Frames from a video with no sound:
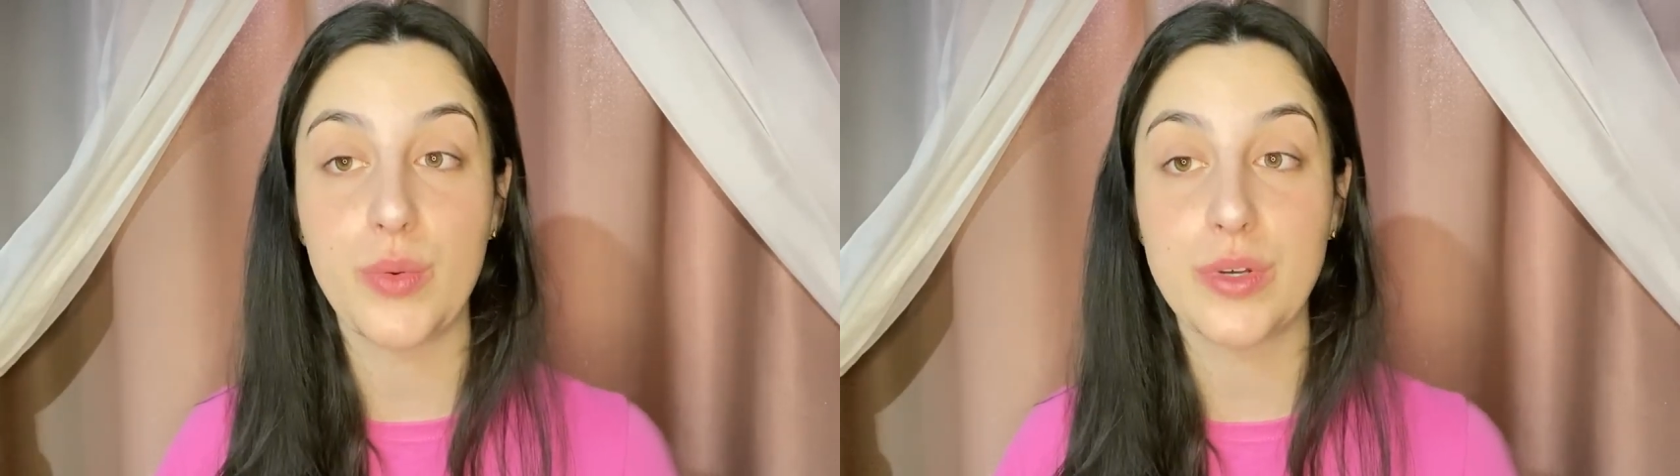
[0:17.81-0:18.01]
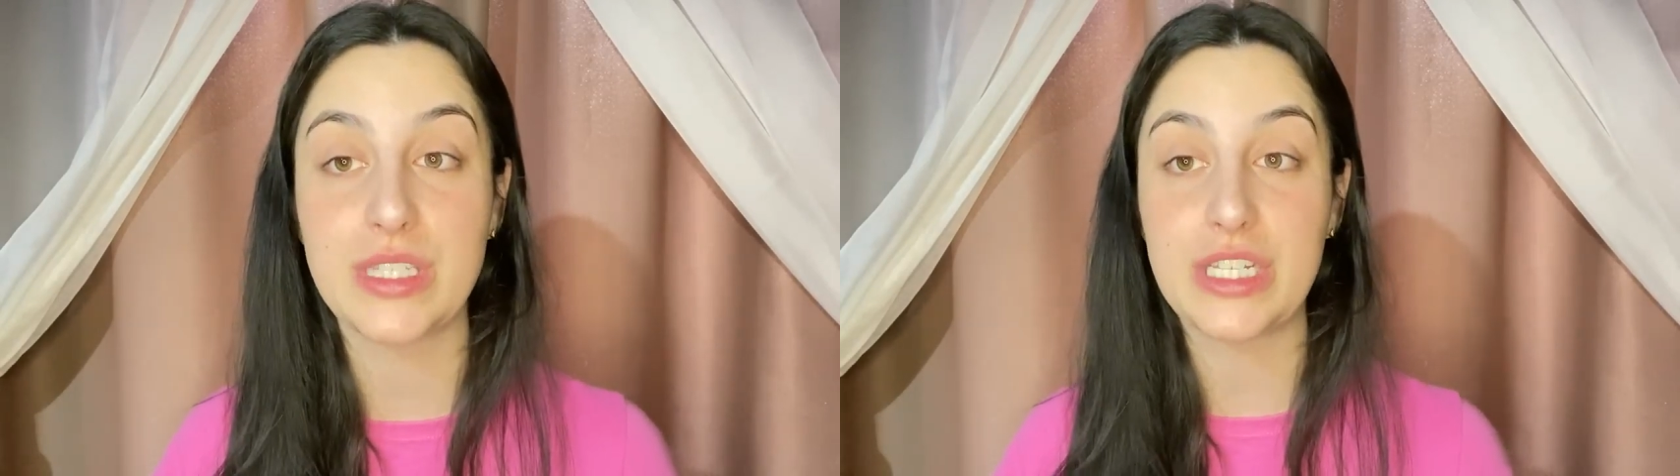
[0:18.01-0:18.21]

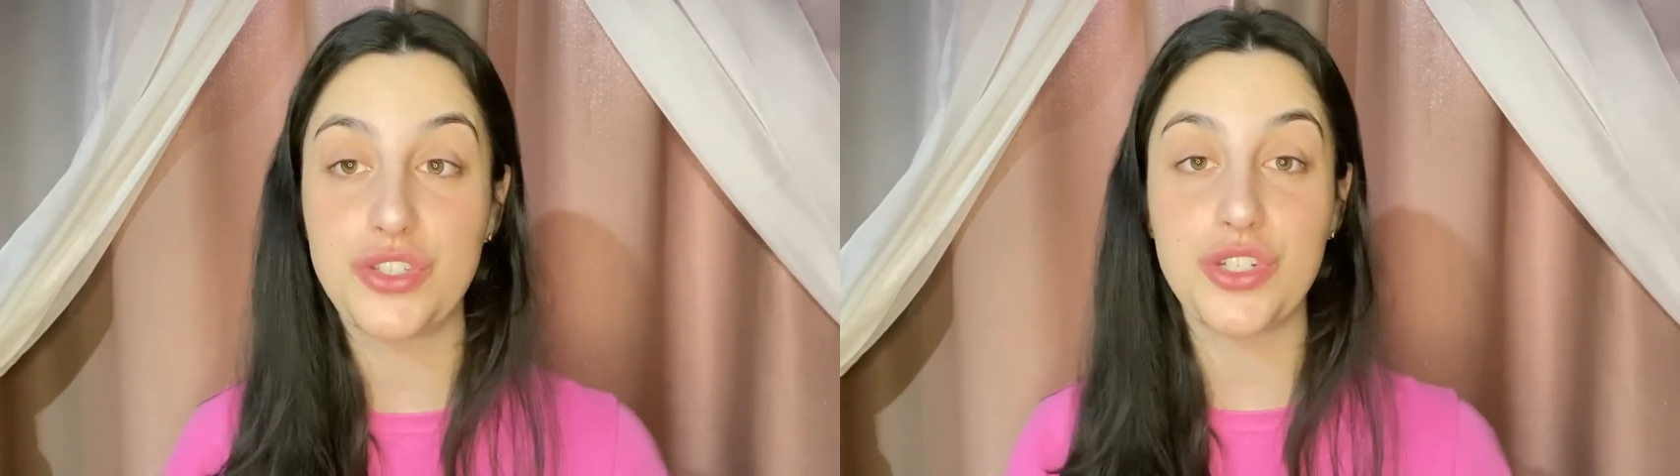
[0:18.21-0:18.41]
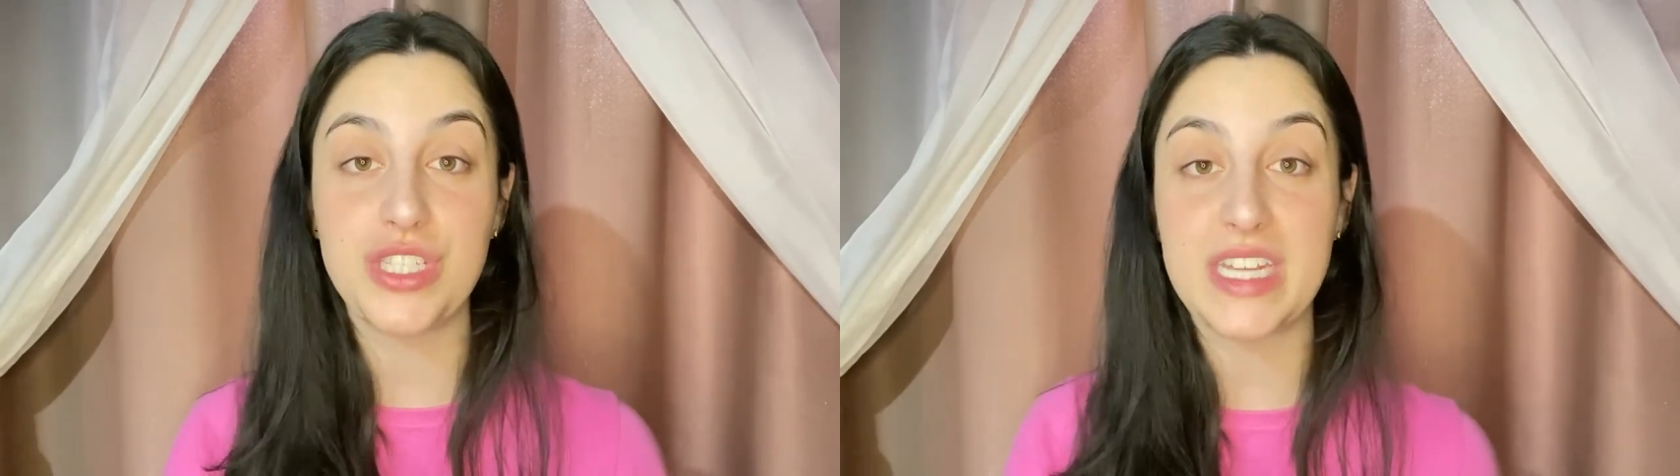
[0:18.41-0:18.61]
you will see
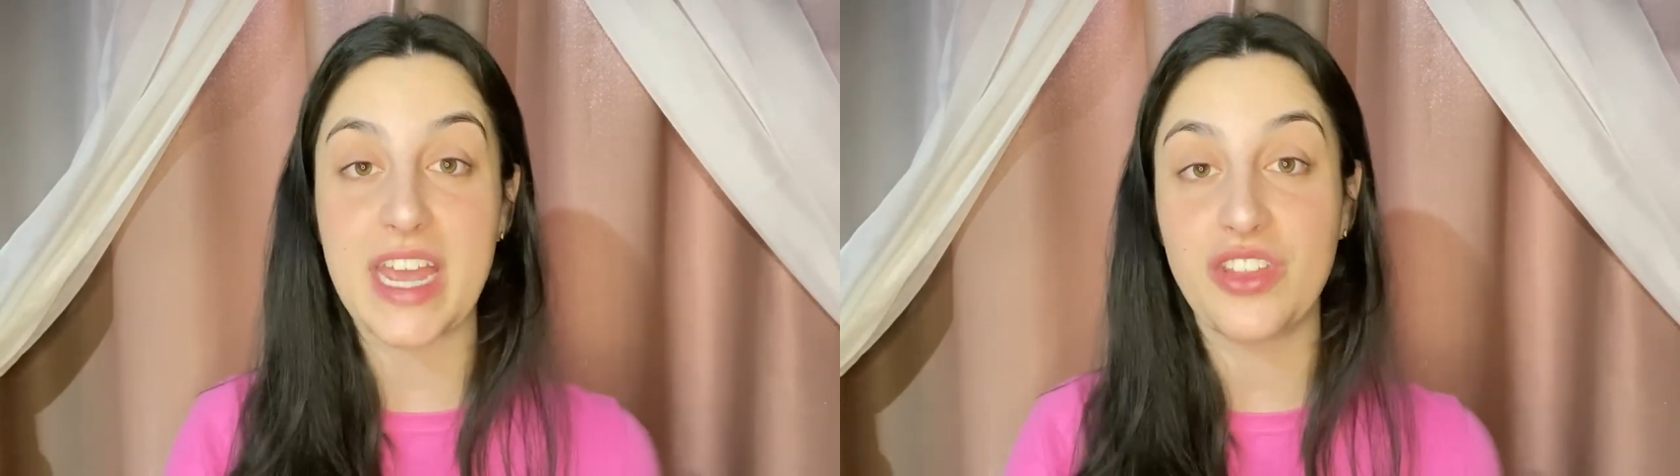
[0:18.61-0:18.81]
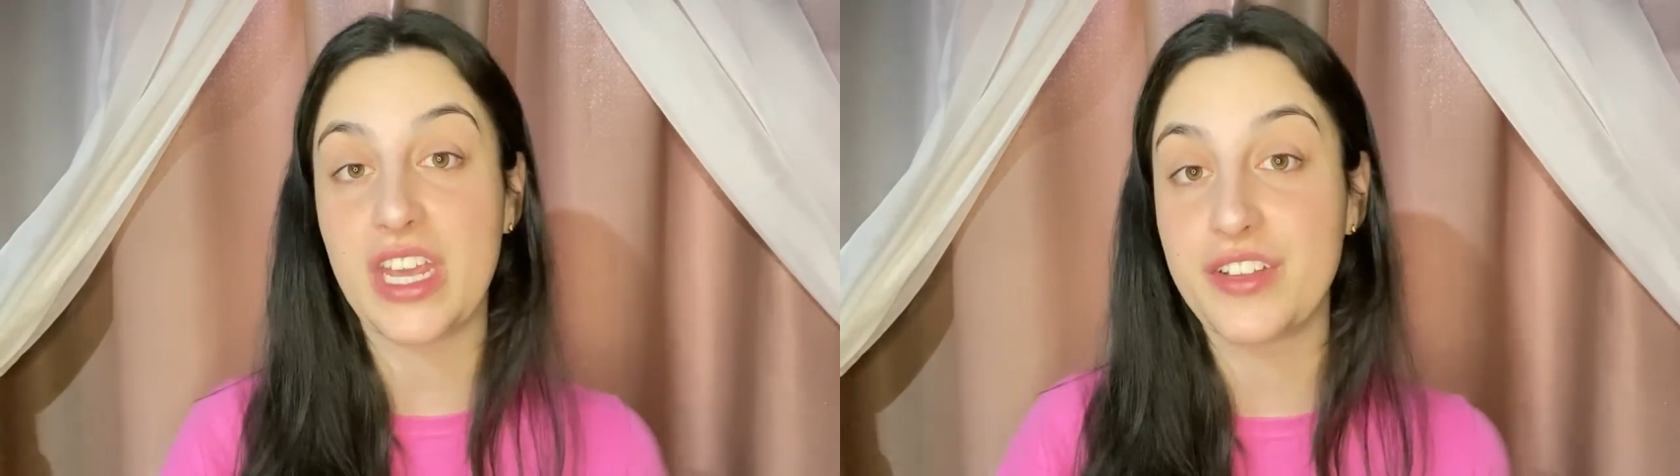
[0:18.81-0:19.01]

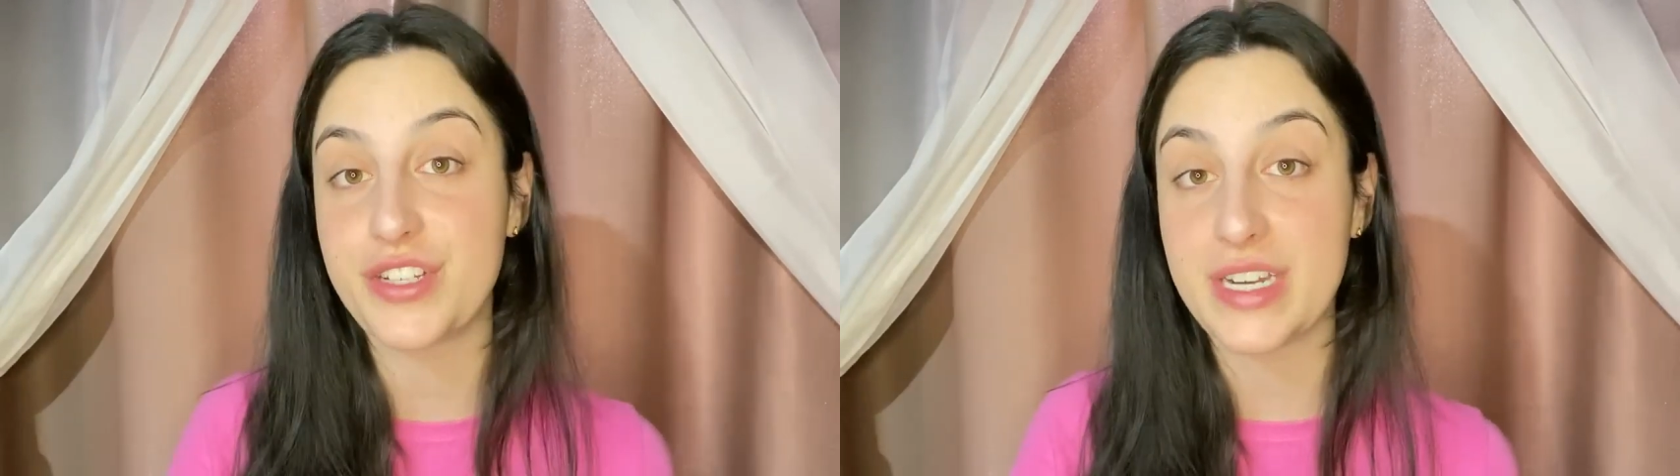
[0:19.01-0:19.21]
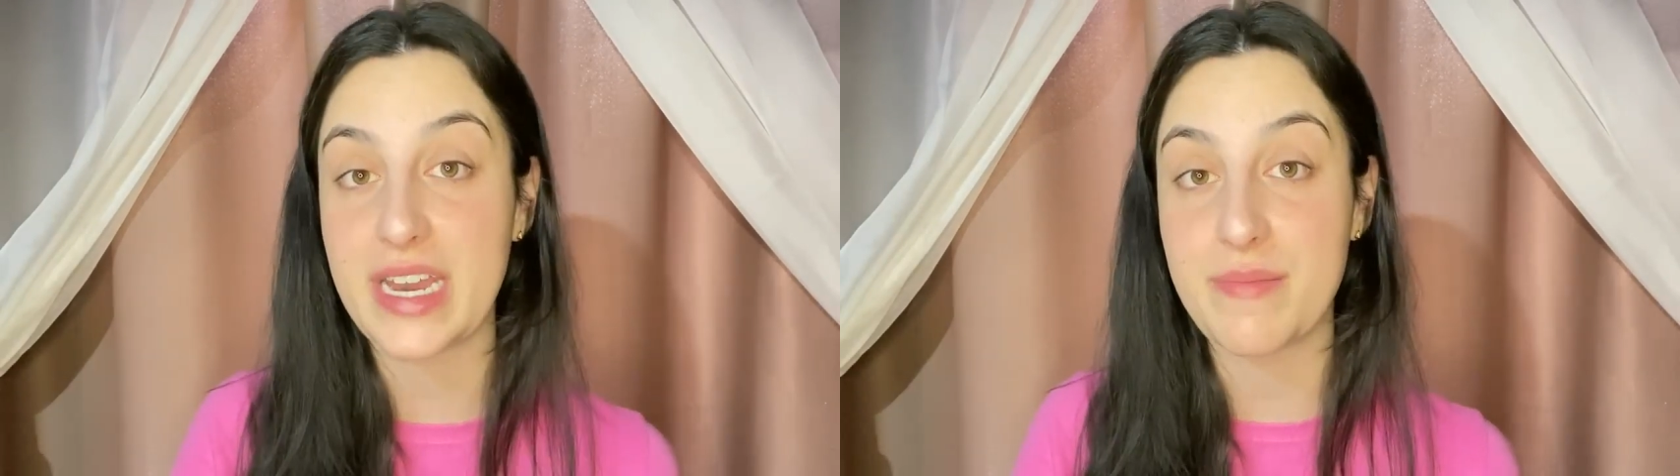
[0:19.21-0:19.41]
today in the
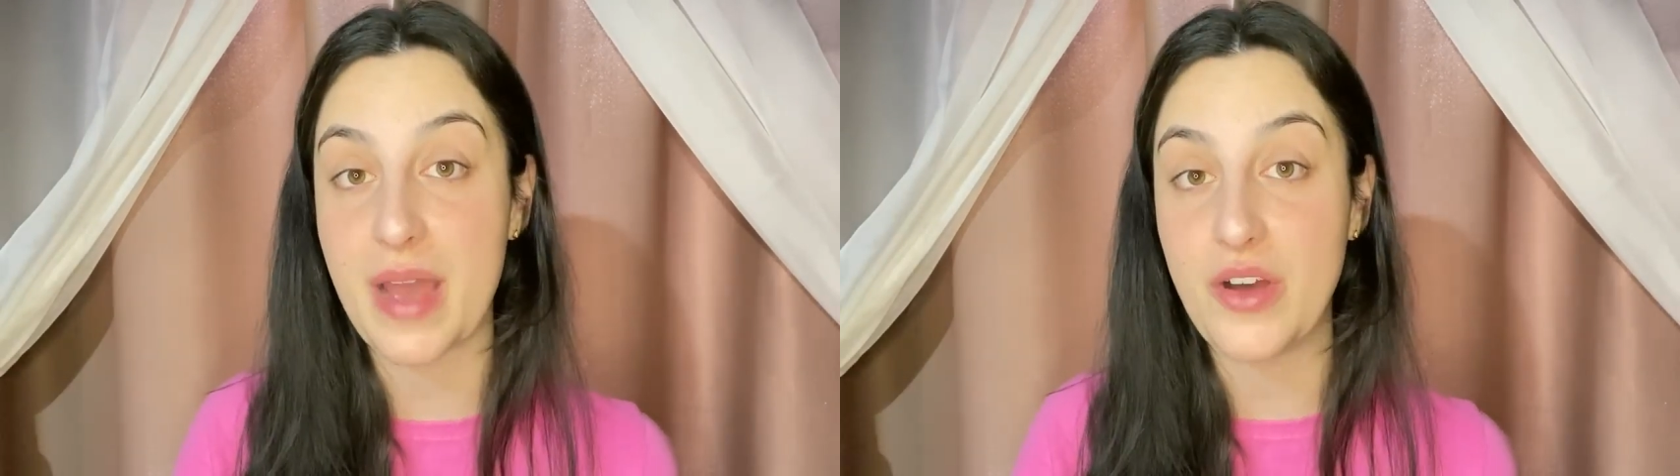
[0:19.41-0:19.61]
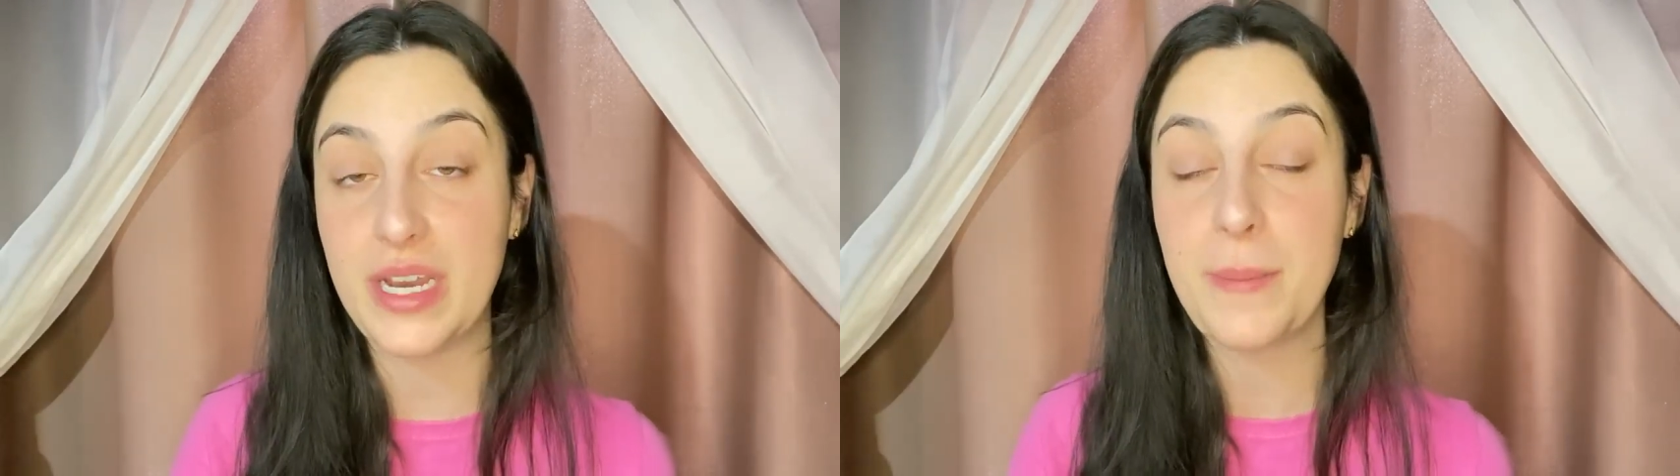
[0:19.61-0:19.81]
internet
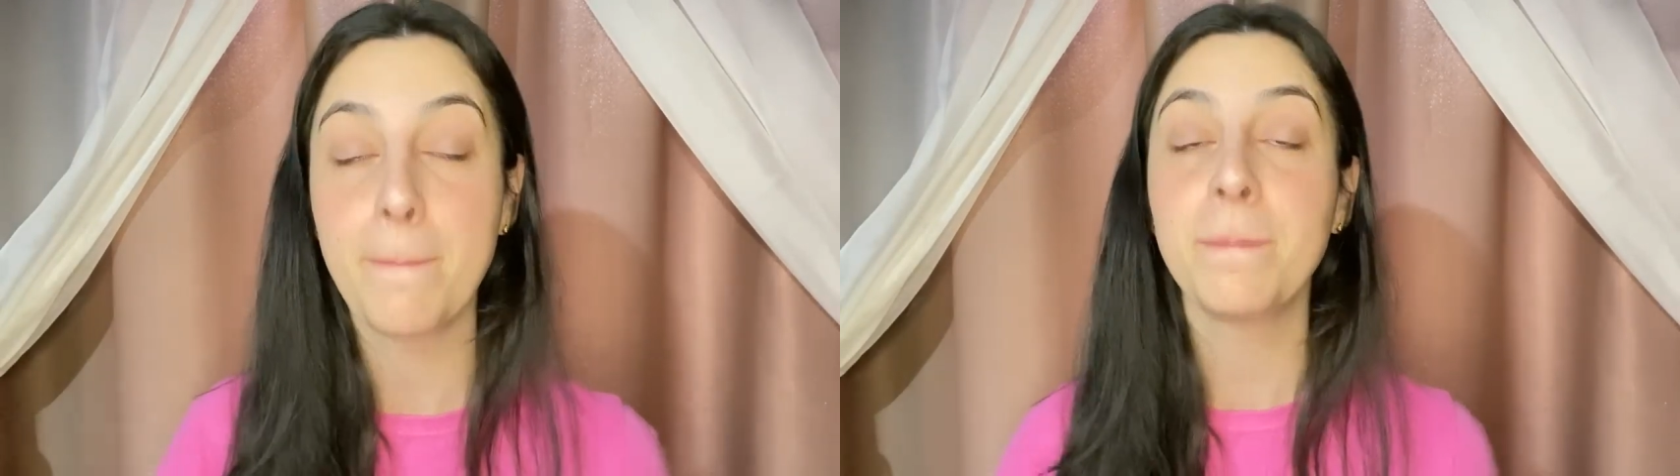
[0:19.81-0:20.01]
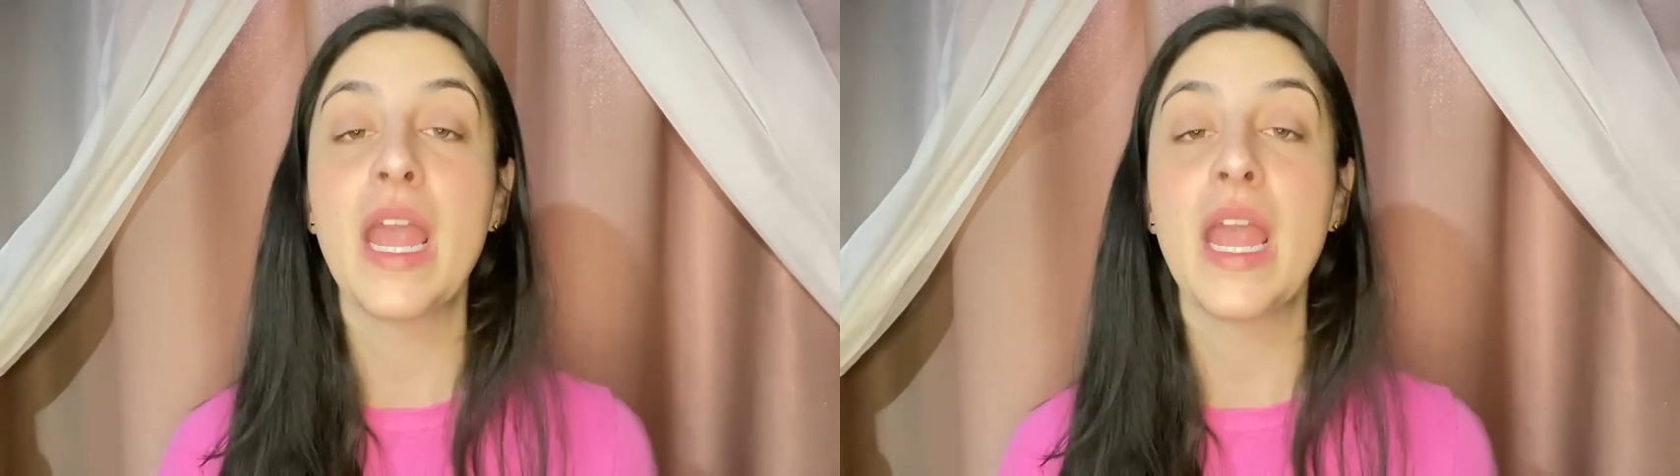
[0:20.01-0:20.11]
about it.